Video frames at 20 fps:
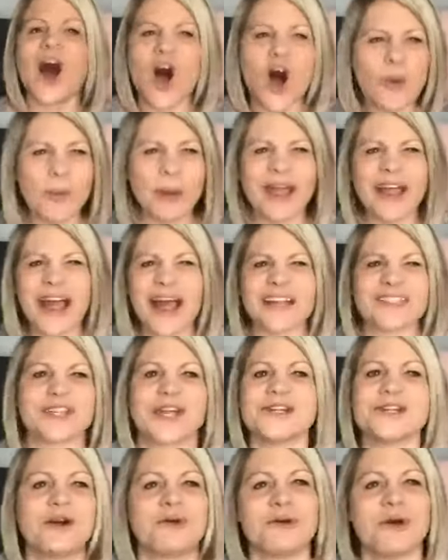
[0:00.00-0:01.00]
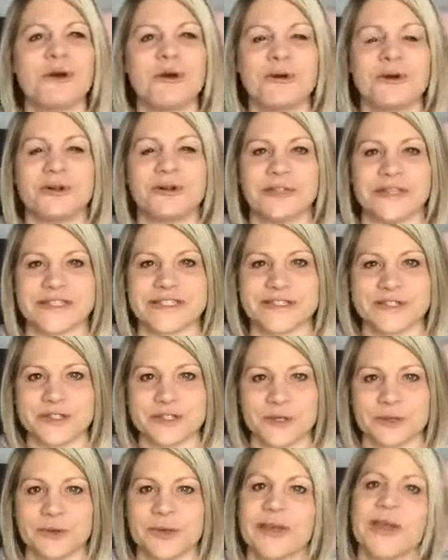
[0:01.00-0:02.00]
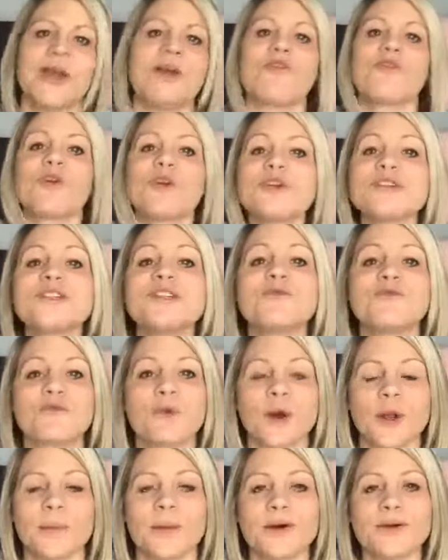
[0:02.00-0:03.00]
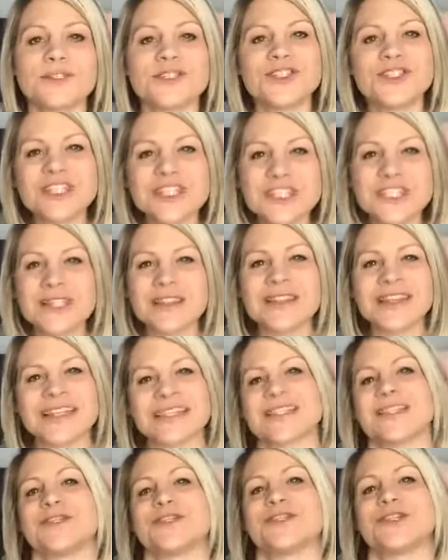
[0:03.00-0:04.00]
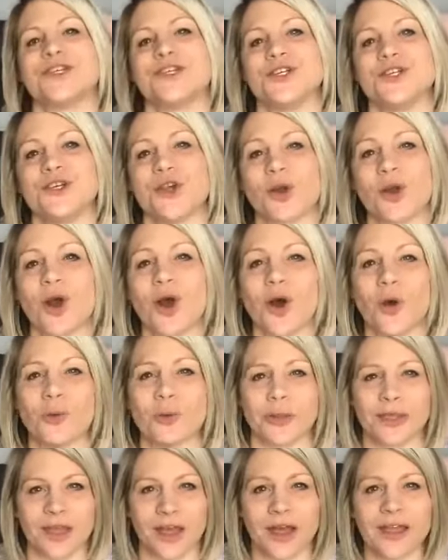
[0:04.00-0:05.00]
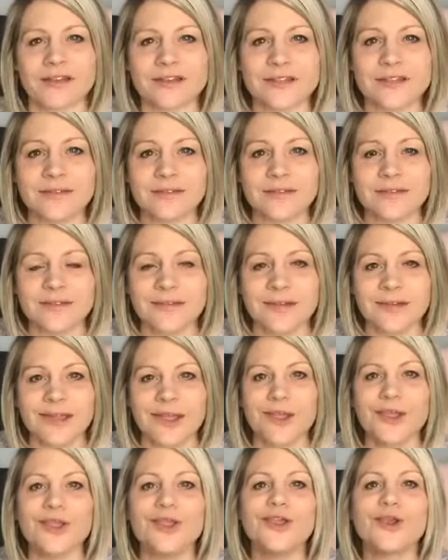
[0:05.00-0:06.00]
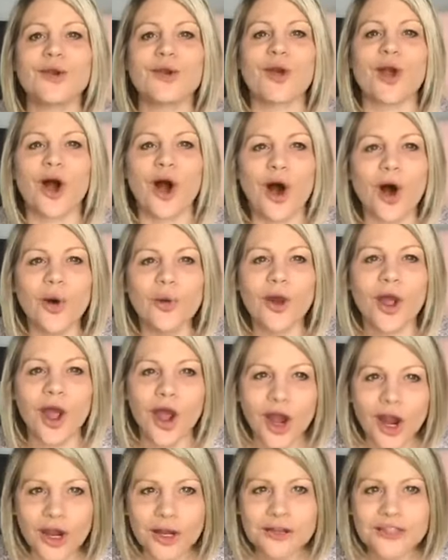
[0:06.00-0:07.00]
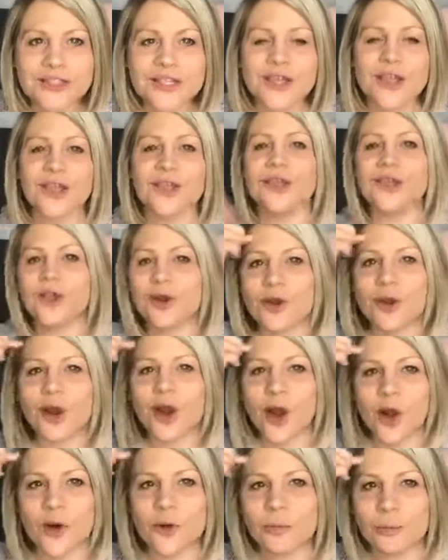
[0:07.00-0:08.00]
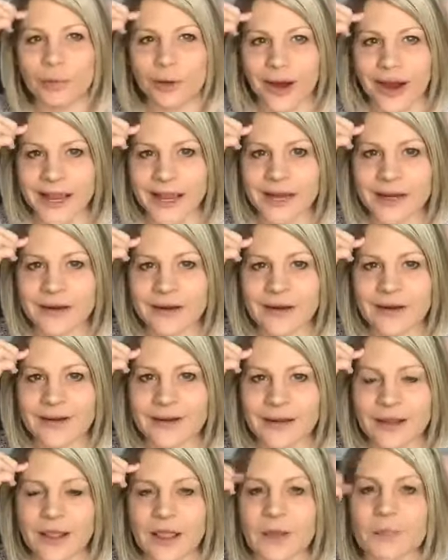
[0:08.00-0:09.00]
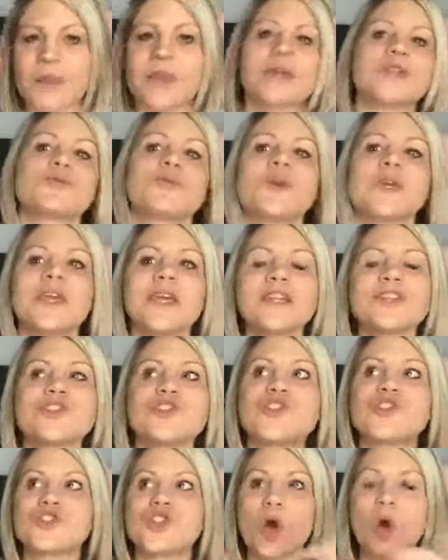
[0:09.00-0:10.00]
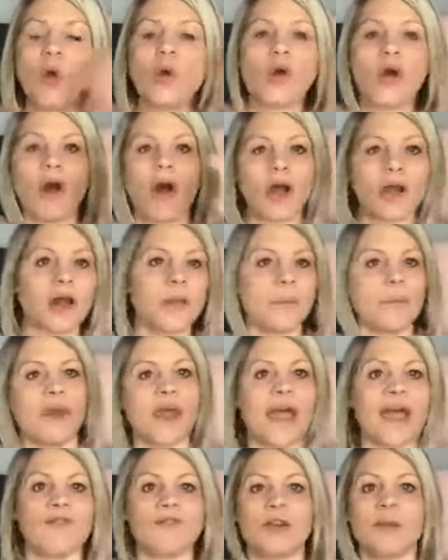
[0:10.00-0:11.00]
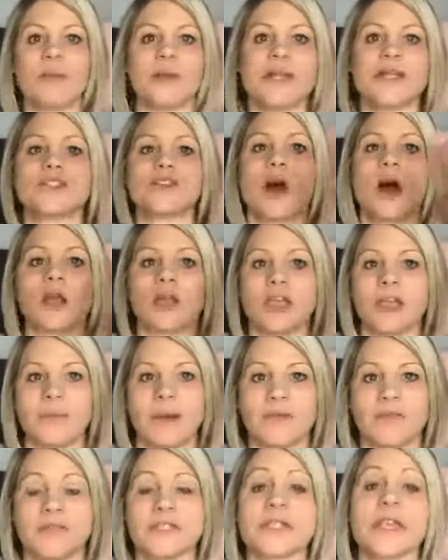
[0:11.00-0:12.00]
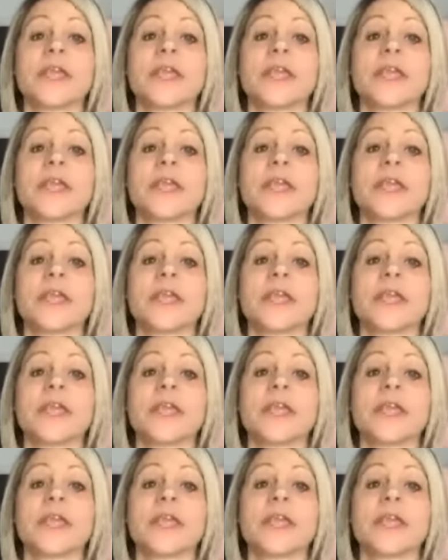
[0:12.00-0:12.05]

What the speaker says: Oh my gosh, I don't know who to listen to. First and foremost, just listen to your own gut, your own heart, your own brain, because we get so caught up in everybody talking about this.